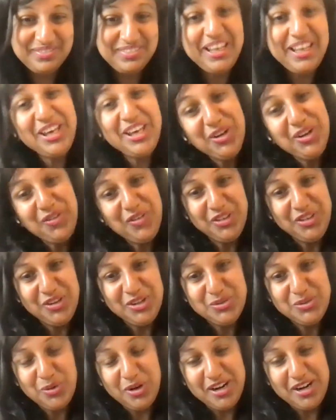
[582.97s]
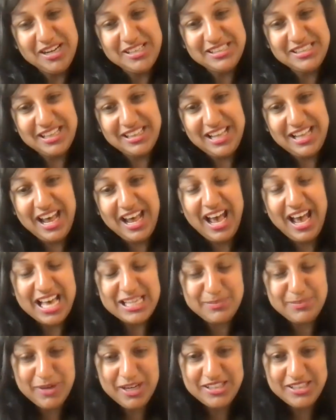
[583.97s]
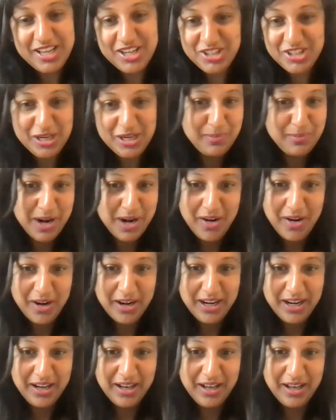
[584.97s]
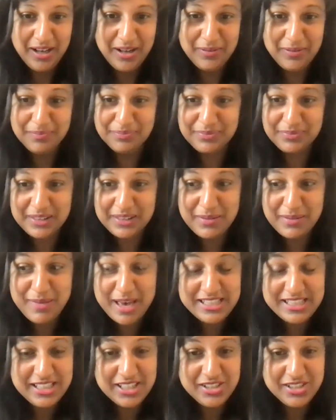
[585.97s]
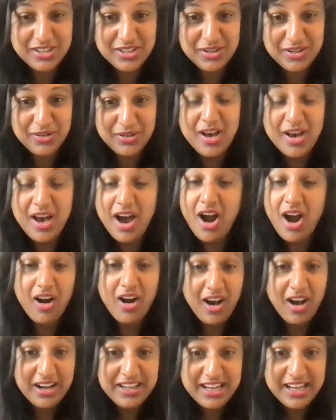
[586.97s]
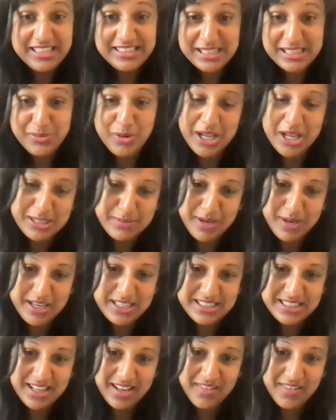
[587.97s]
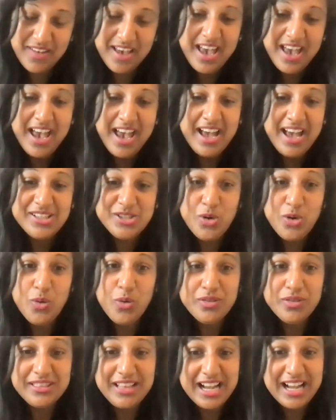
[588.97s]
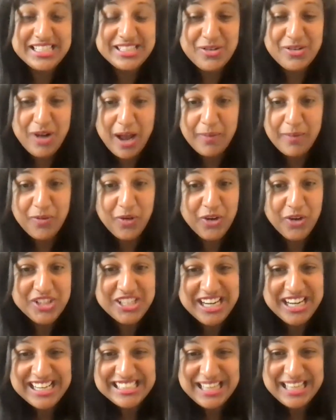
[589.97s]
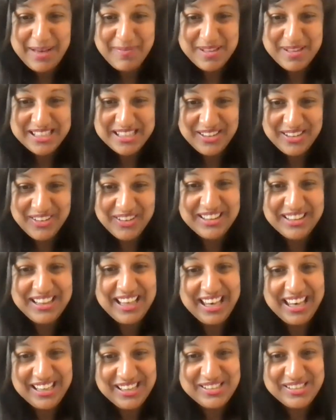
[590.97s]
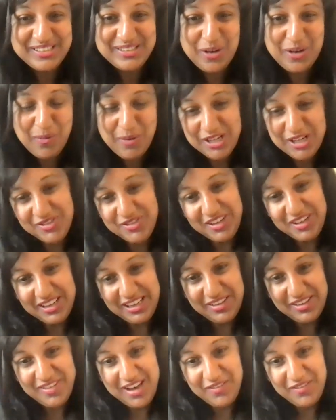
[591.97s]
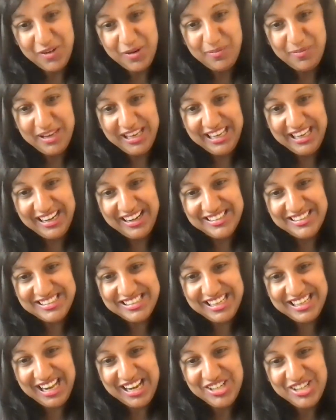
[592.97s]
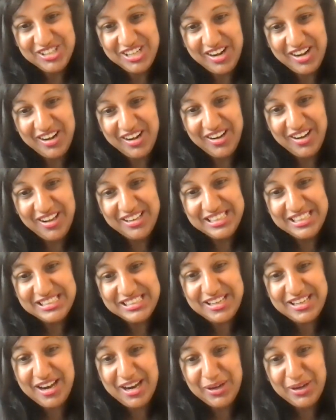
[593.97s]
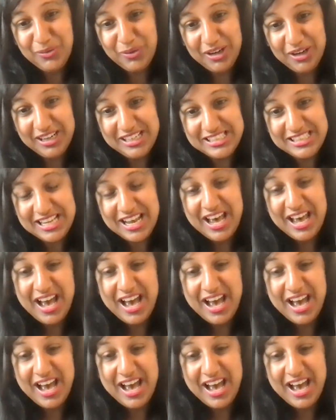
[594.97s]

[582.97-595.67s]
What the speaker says: Thank you for those words. And that has been such an empowering message to our audience as well as myself. So that's a wrap for today's episode. Thank you so much for Yvette for being here today and sharing all these kind words.